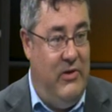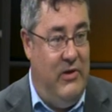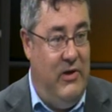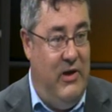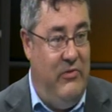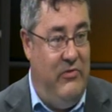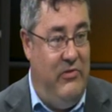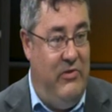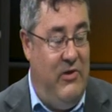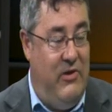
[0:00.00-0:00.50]

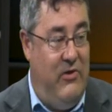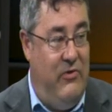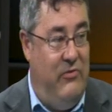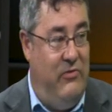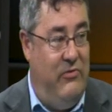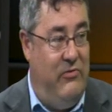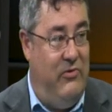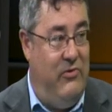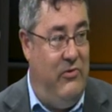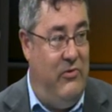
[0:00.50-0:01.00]
is known
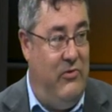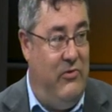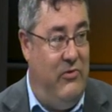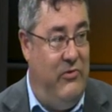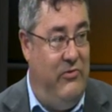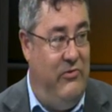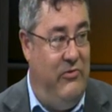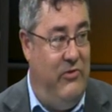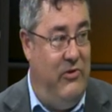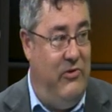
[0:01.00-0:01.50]
to
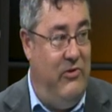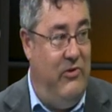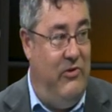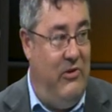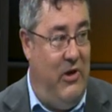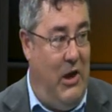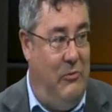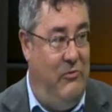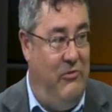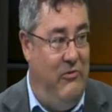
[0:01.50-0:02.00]
cause certain
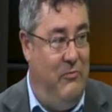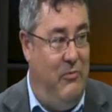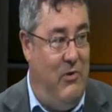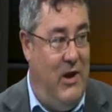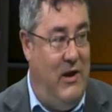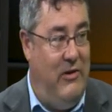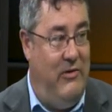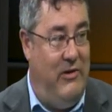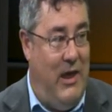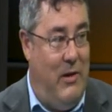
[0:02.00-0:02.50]
types of
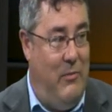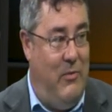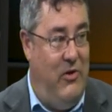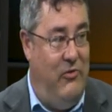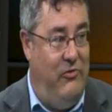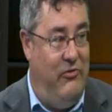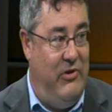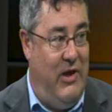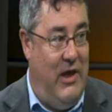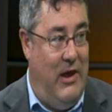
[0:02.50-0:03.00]
brain
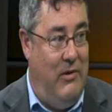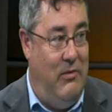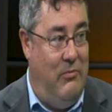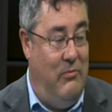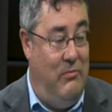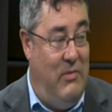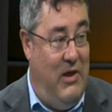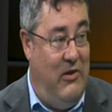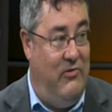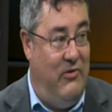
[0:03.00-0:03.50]
damage
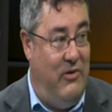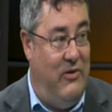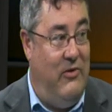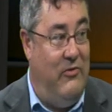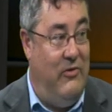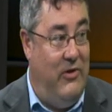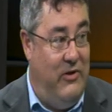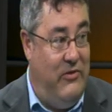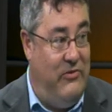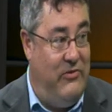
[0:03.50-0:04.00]
and mental
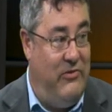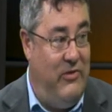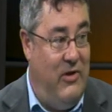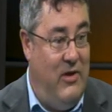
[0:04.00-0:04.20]
illness.